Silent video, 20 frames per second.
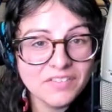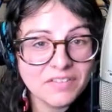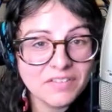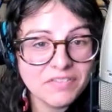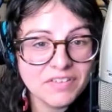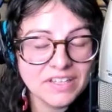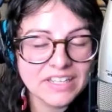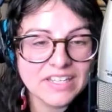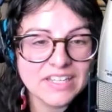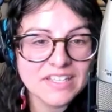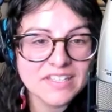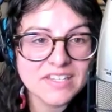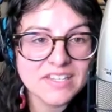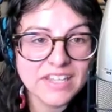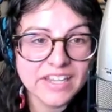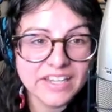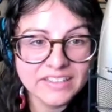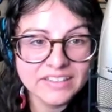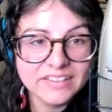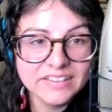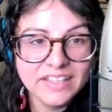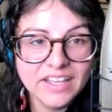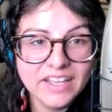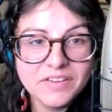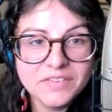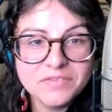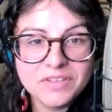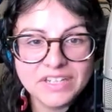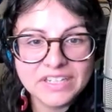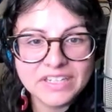I feel like it's like
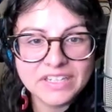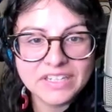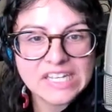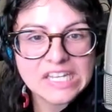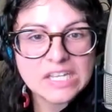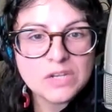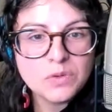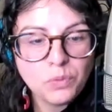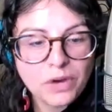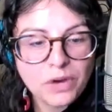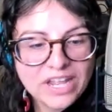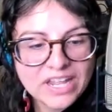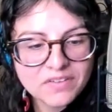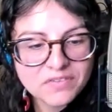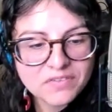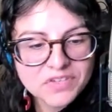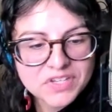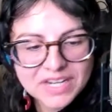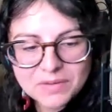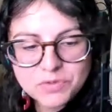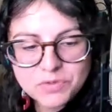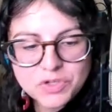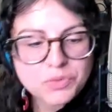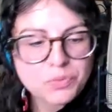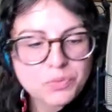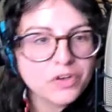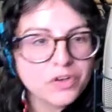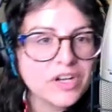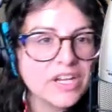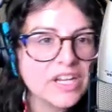love and heat waves, and I'm
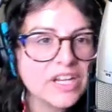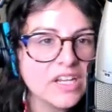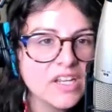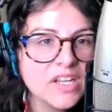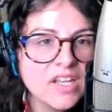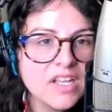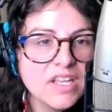just wondering,